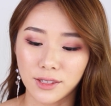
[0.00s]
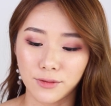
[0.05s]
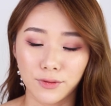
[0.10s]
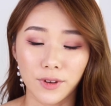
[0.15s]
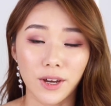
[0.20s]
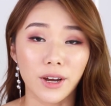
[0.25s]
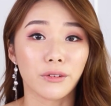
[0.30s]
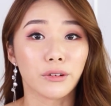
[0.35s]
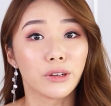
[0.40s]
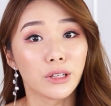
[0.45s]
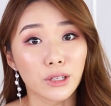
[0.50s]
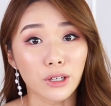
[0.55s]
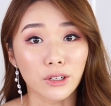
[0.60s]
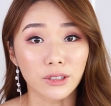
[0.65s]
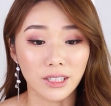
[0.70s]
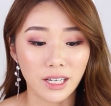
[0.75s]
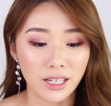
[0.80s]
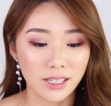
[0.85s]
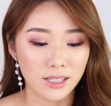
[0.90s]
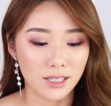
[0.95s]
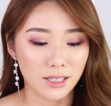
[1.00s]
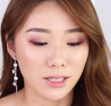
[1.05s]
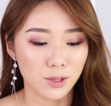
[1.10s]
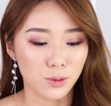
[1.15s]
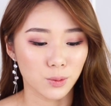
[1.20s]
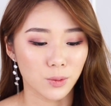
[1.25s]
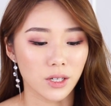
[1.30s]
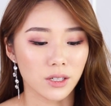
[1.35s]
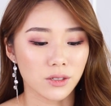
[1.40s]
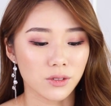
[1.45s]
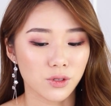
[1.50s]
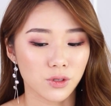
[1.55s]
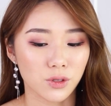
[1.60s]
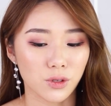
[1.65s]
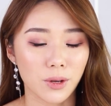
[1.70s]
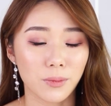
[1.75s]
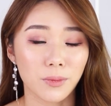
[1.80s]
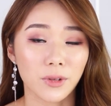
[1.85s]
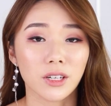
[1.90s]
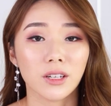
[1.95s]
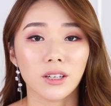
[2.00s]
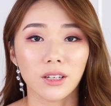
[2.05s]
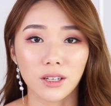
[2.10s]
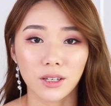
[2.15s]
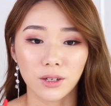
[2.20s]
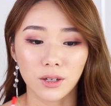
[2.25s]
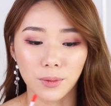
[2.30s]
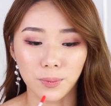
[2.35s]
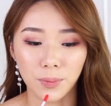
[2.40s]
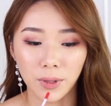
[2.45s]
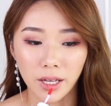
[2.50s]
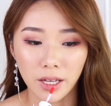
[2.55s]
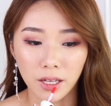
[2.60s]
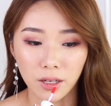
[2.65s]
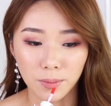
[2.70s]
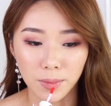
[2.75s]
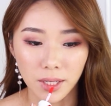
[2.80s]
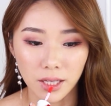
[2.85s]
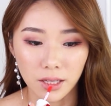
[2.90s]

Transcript: very long lasting as well. So I'm gonna apply it on my